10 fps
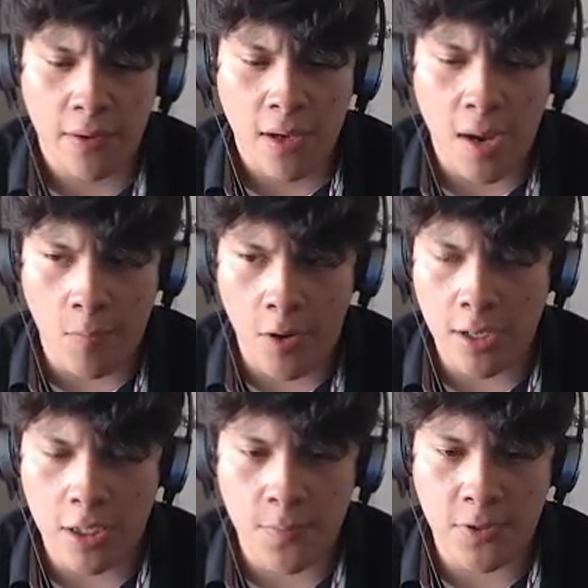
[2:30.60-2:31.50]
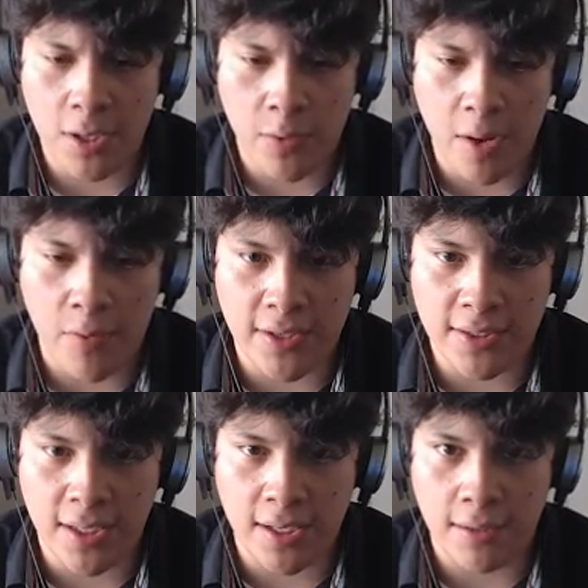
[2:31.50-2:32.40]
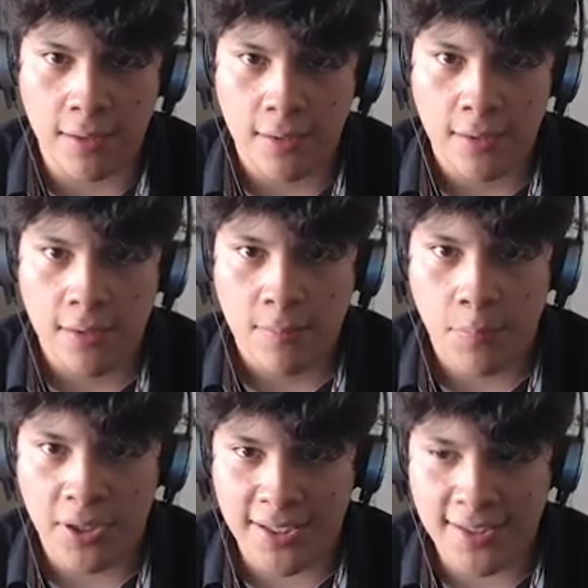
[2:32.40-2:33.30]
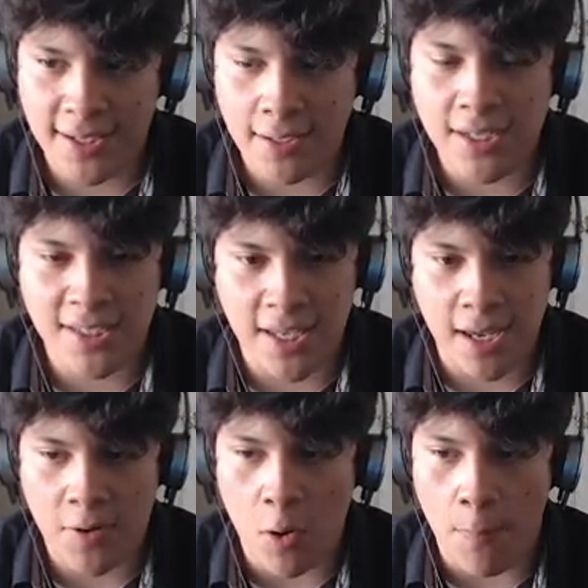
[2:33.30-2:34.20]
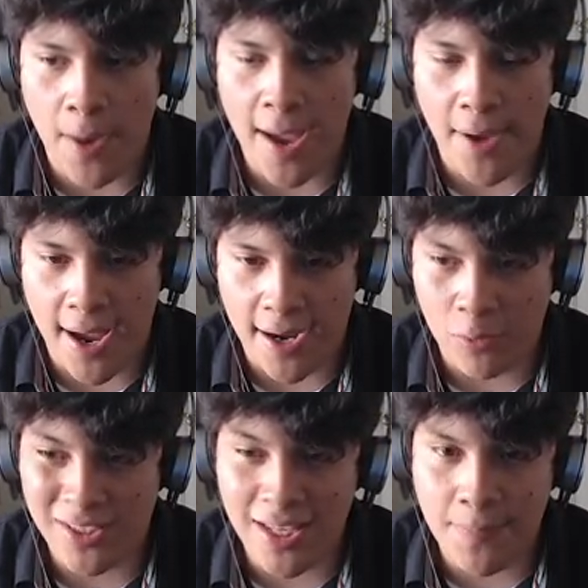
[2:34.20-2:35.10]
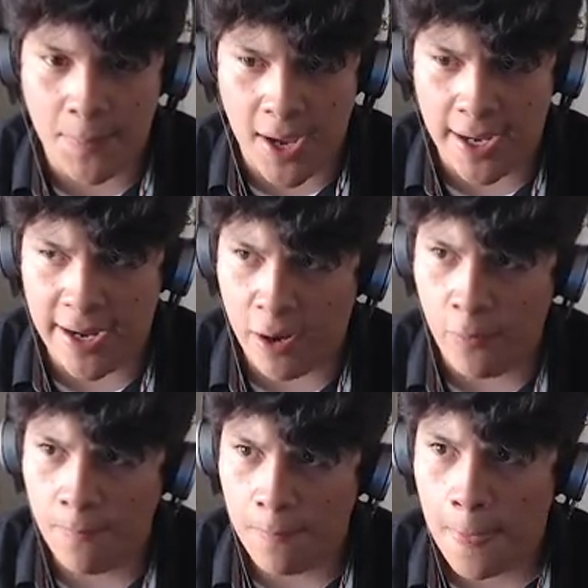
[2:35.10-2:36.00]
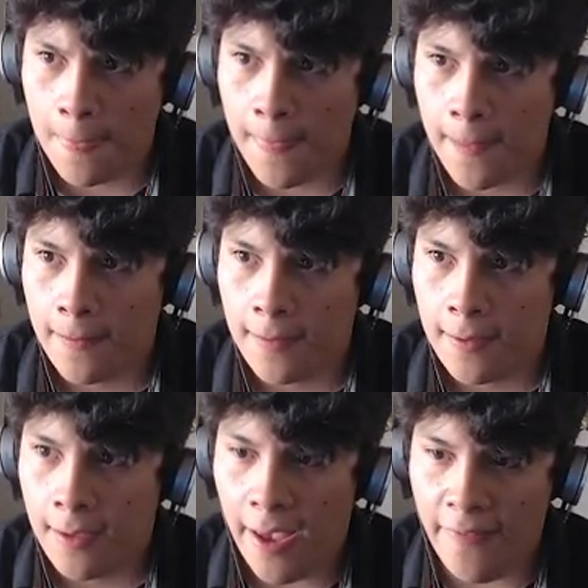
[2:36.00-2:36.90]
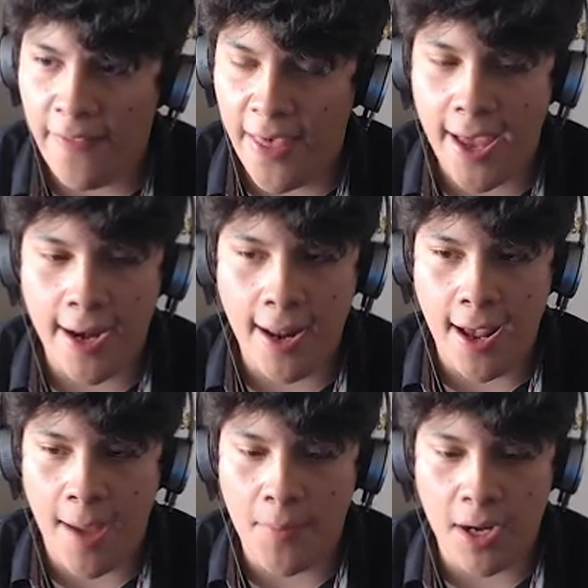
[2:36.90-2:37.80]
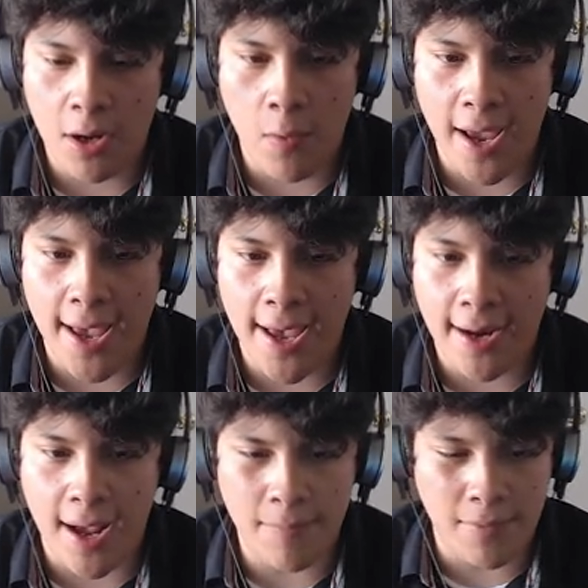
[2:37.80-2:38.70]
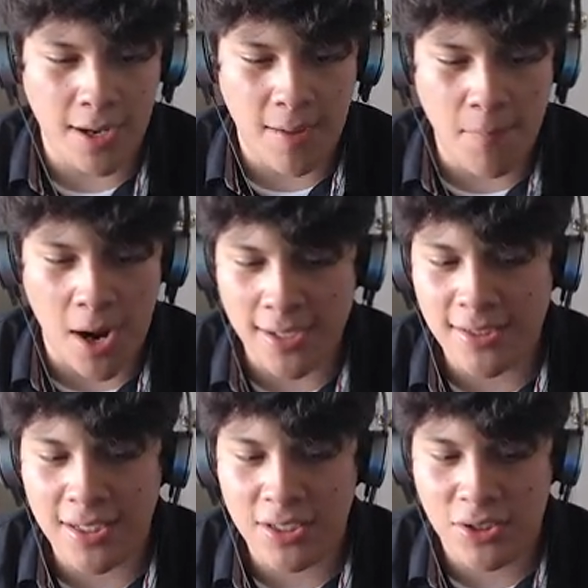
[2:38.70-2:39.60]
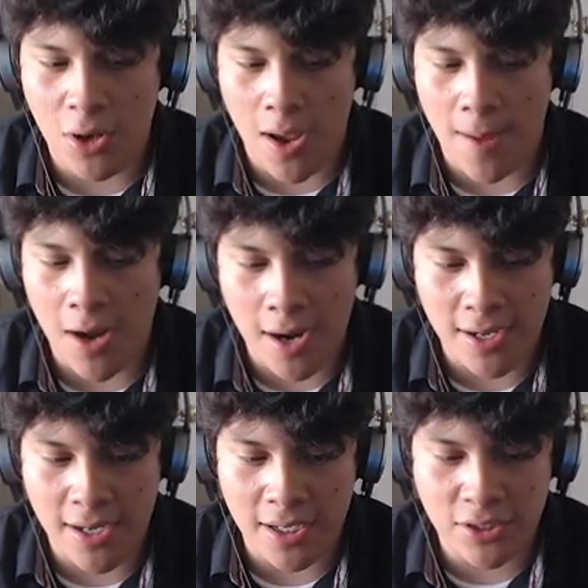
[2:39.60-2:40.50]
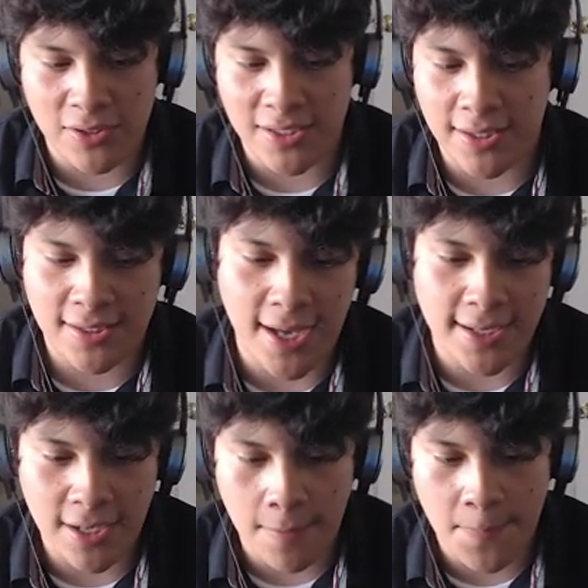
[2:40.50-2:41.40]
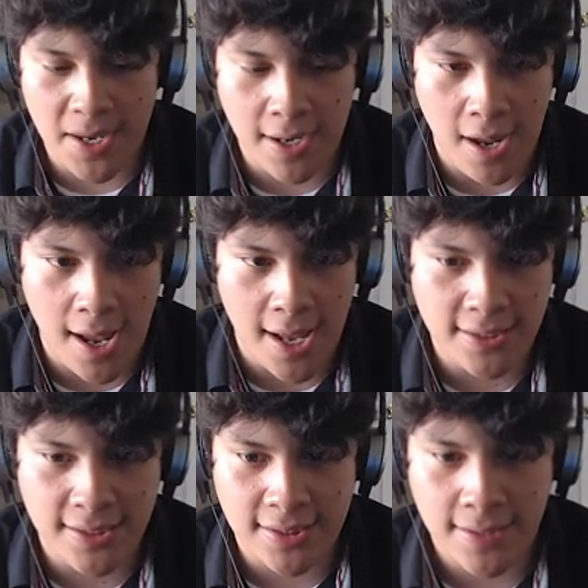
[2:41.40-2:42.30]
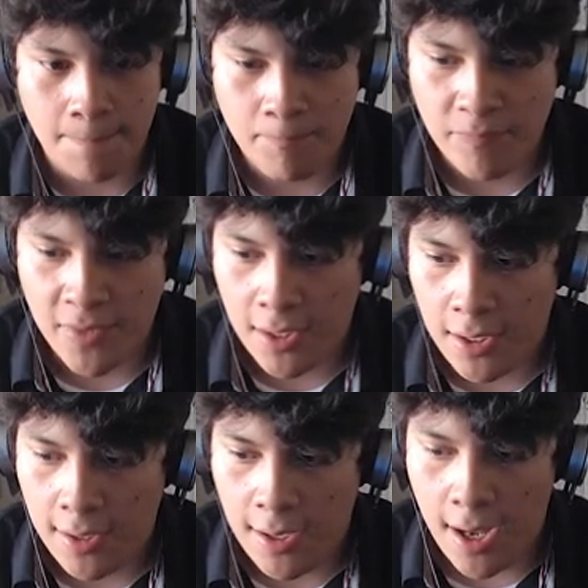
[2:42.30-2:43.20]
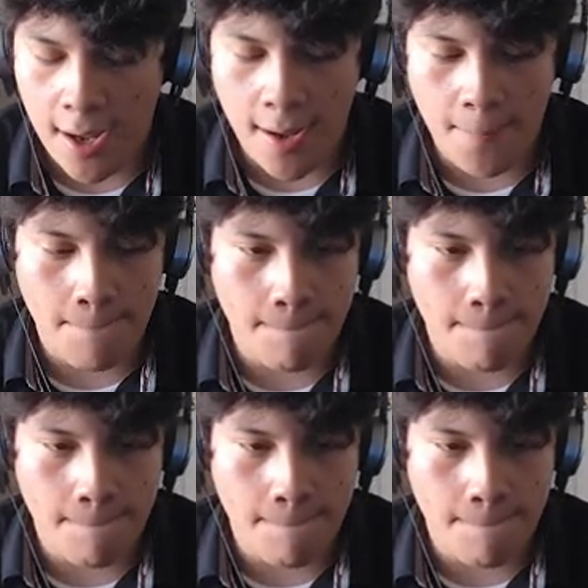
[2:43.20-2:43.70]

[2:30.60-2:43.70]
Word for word: I'm one hundred percent okay with this thing. Put this thing to sleep. Go bye-bye. Go sleepy-bye now. And then I'm gonna go ahead. I'm I'm honestly don't, I'm not needing to synthesize here because um